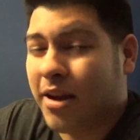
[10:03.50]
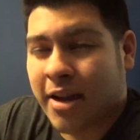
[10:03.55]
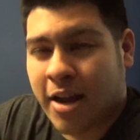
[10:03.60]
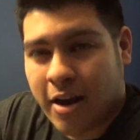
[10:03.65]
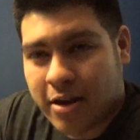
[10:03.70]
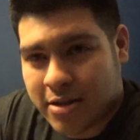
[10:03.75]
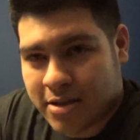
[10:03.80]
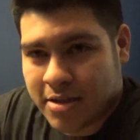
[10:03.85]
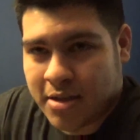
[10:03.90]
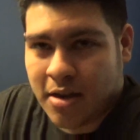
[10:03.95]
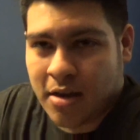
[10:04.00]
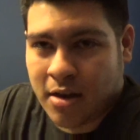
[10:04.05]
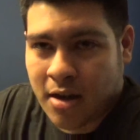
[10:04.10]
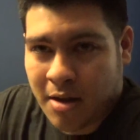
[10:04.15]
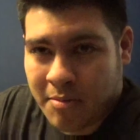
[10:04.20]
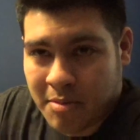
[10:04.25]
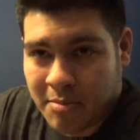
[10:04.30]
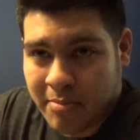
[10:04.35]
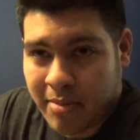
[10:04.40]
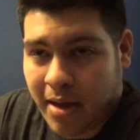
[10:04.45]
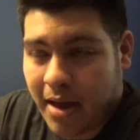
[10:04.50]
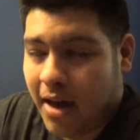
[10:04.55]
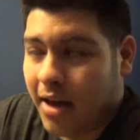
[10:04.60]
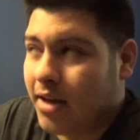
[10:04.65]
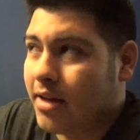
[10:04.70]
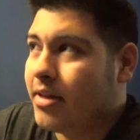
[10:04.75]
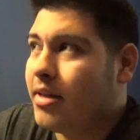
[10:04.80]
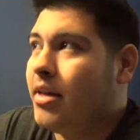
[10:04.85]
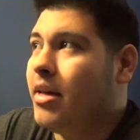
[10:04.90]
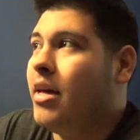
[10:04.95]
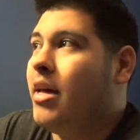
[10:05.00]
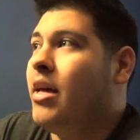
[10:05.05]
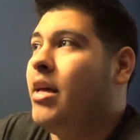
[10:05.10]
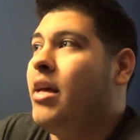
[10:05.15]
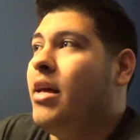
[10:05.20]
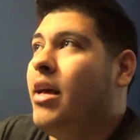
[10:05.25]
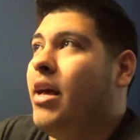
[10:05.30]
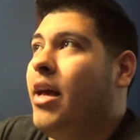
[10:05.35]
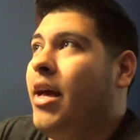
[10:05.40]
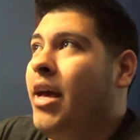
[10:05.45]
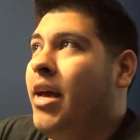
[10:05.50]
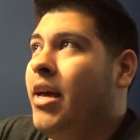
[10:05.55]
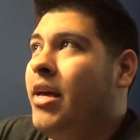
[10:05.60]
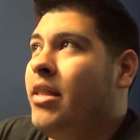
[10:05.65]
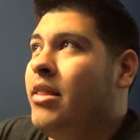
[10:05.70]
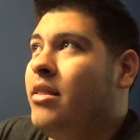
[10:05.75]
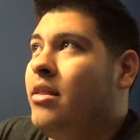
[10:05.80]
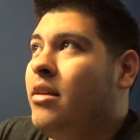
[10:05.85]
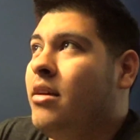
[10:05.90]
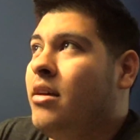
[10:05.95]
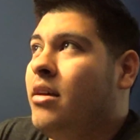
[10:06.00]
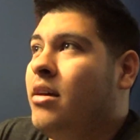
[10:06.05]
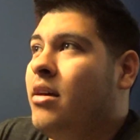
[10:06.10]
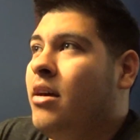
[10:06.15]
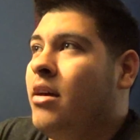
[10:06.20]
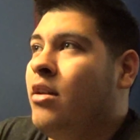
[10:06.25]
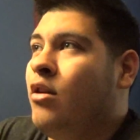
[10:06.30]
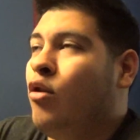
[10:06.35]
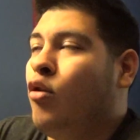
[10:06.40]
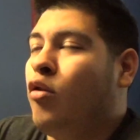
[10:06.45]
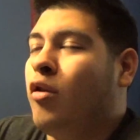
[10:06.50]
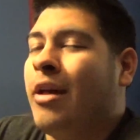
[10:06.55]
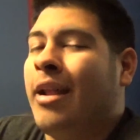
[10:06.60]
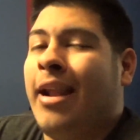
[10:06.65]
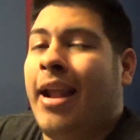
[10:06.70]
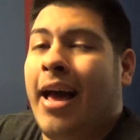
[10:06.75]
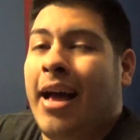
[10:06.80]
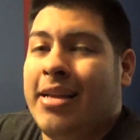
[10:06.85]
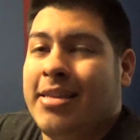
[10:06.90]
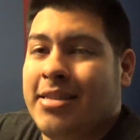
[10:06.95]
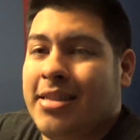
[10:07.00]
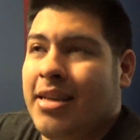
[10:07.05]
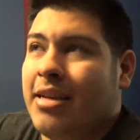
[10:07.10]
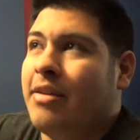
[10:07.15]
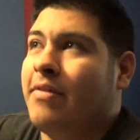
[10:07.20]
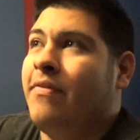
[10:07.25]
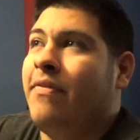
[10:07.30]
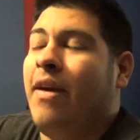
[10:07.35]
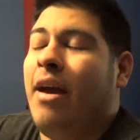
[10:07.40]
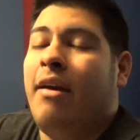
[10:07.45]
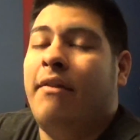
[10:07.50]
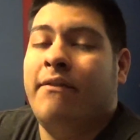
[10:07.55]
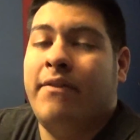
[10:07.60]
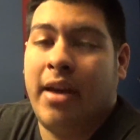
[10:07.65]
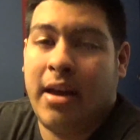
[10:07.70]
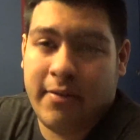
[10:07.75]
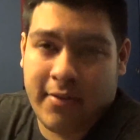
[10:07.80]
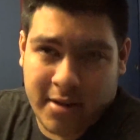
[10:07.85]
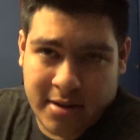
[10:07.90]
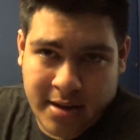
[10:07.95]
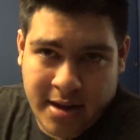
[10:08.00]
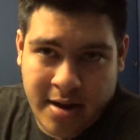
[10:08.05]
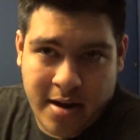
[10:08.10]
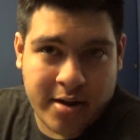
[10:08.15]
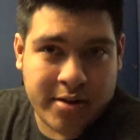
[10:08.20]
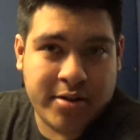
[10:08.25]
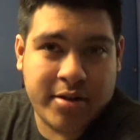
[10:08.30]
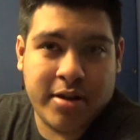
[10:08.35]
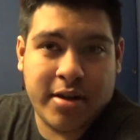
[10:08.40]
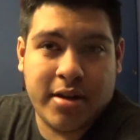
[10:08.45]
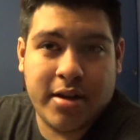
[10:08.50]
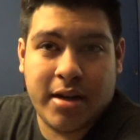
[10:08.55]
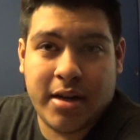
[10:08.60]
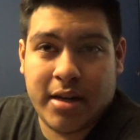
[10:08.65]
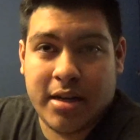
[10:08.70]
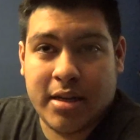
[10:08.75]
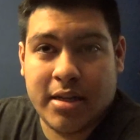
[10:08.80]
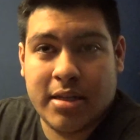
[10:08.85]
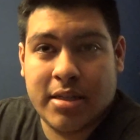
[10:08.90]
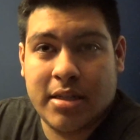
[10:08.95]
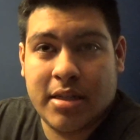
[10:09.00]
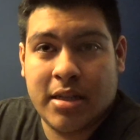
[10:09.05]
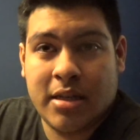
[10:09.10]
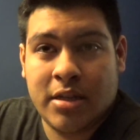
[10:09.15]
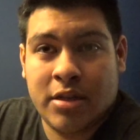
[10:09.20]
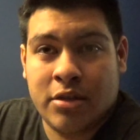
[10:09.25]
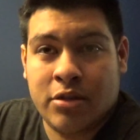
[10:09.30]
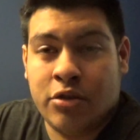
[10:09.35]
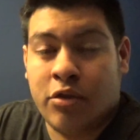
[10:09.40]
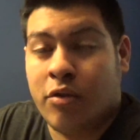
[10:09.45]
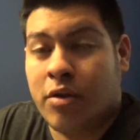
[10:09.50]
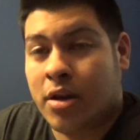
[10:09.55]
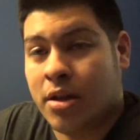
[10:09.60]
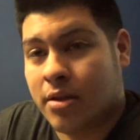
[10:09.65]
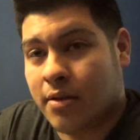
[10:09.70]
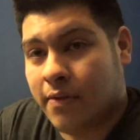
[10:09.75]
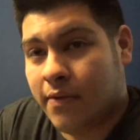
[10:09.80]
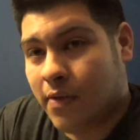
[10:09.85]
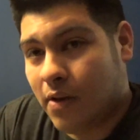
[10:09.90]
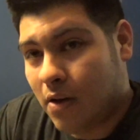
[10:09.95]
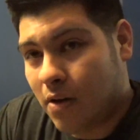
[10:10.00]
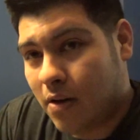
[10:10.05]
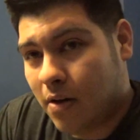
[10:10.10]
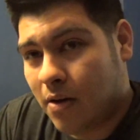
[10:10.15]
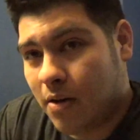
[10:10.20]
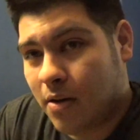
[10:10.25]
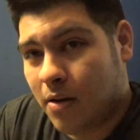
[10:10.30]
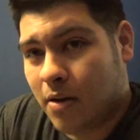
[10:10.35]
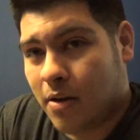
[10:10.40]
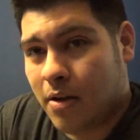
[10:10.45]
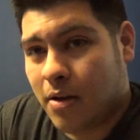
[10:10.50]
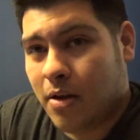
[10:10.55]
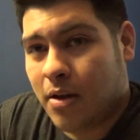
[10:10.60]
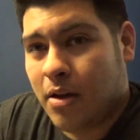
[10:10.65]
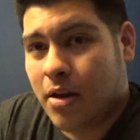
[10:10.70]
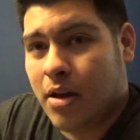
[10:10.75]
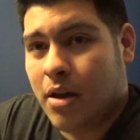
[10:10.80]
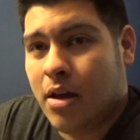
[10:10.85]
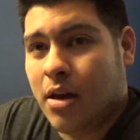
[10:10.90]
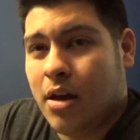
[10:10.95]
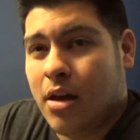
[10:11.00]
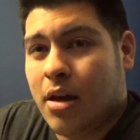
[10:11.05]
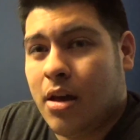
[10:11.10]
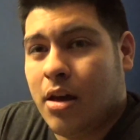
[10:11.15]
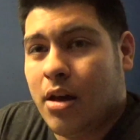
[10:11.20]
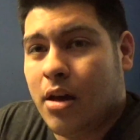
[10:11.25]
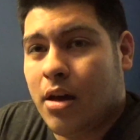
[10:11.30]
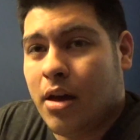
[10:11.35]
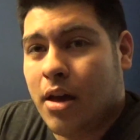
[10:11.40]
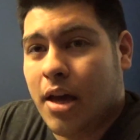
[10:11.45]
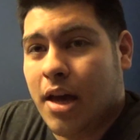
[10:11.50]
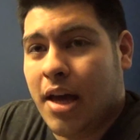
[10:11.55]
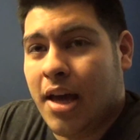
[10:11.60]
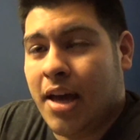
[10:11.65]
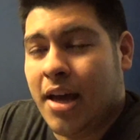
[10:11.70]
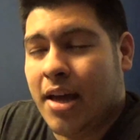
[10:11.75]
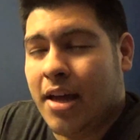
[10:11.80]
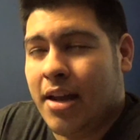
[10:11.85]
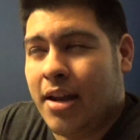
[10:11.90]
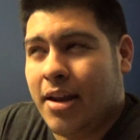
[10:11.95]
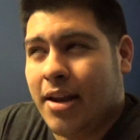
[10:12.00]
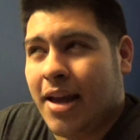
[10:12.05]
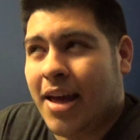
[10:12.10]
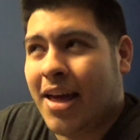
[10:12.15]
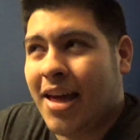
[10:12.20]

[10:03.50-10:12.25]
characters are coming back, and an old classic fan favorite character is joining the fall. And